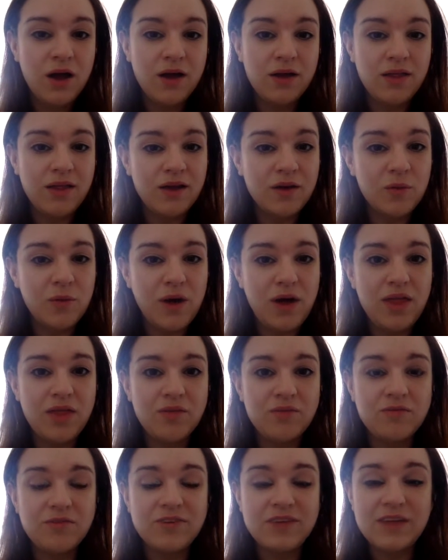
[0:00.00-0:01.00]
they can wear
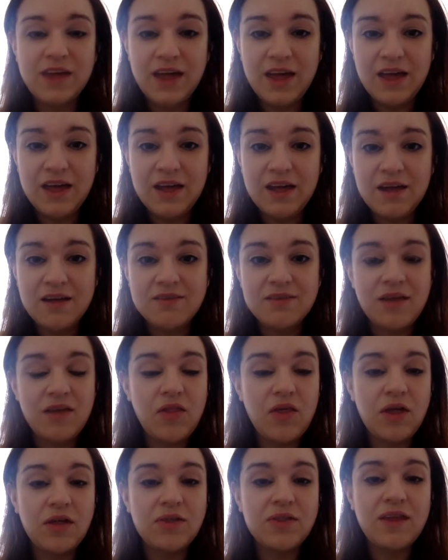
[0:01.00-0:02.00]
them for years,
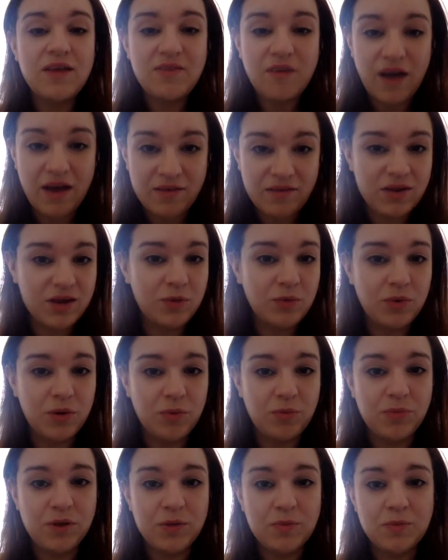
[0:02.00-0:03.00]
they'll never have any
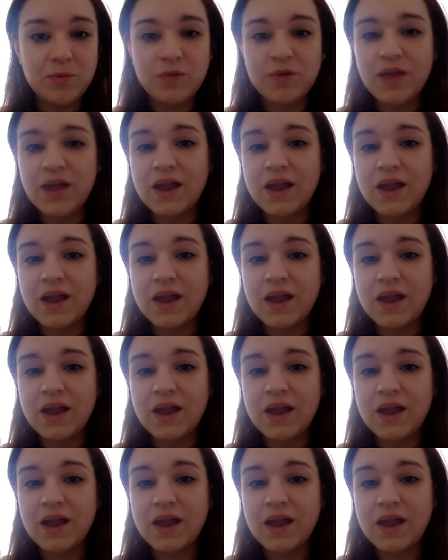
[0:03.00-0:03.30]
problems,